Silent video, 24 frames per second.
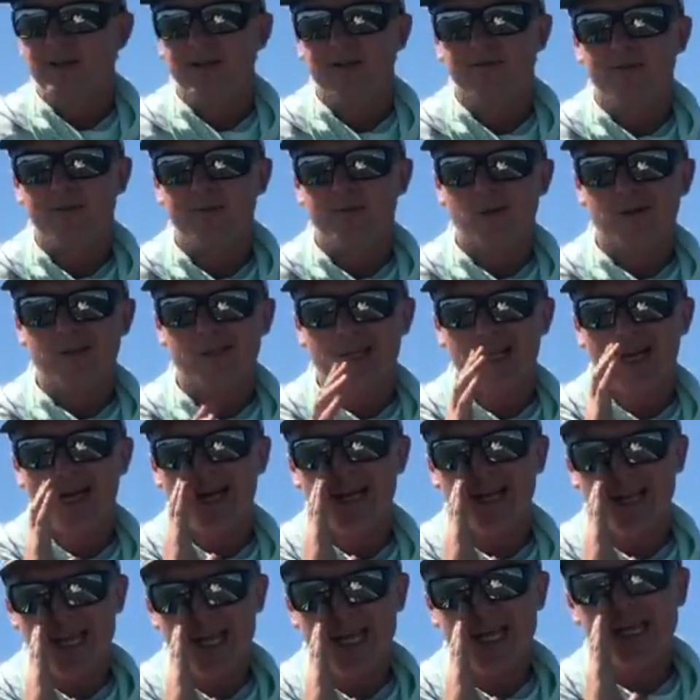if the boss
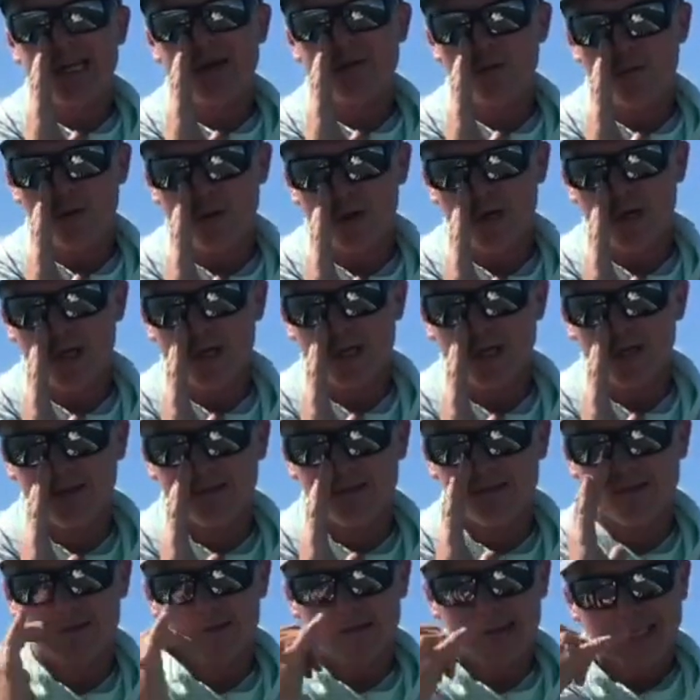can't hear you at work,
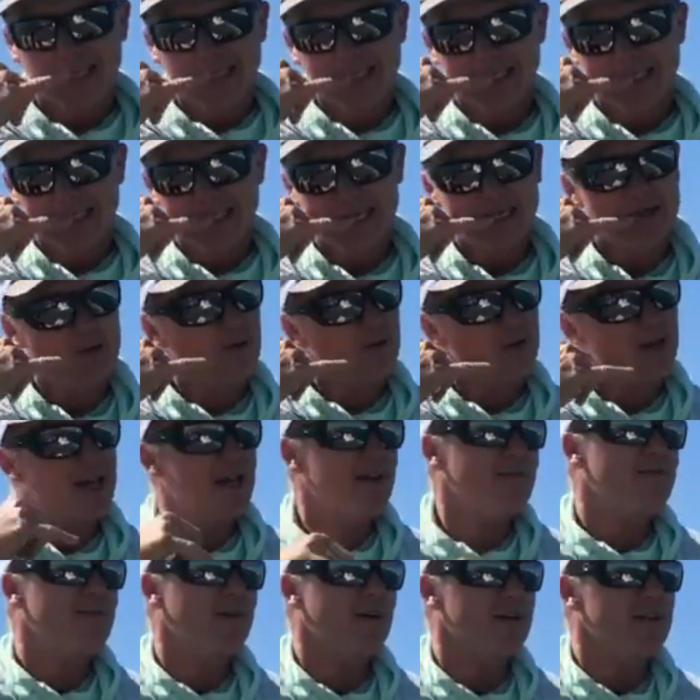get on the
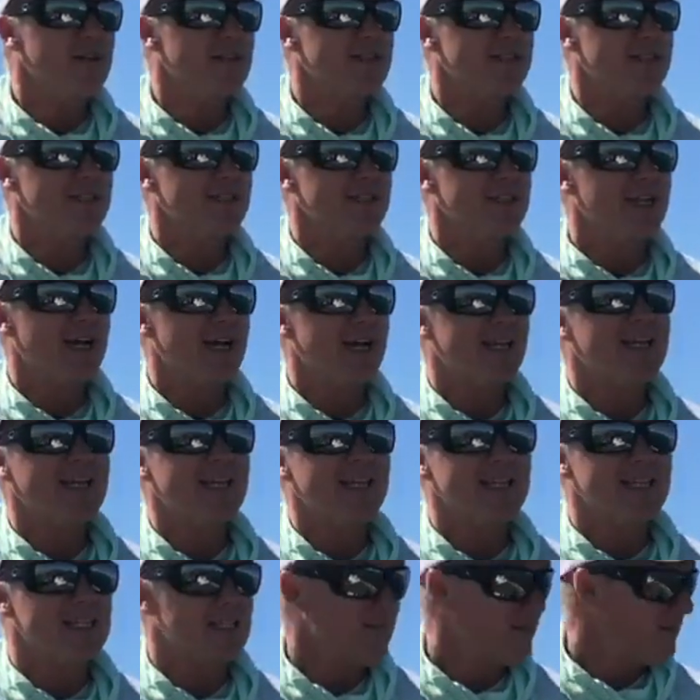headphones and uh, you
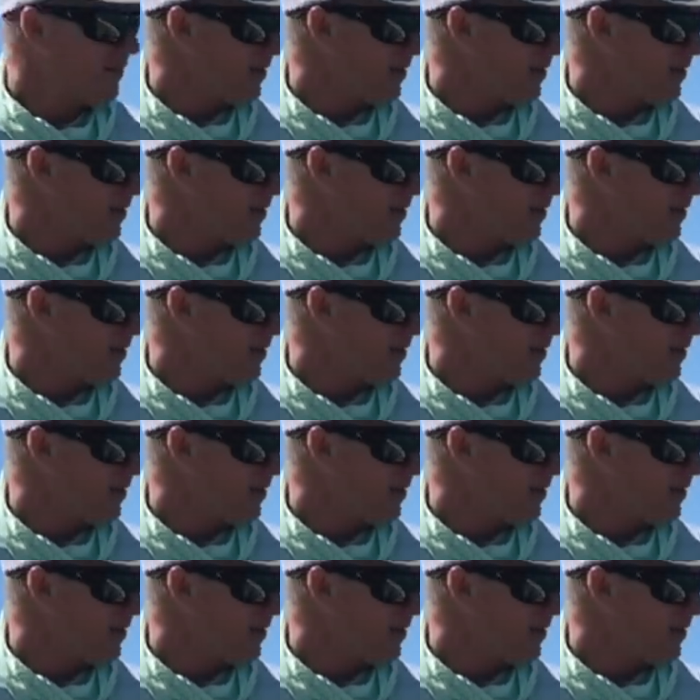can listen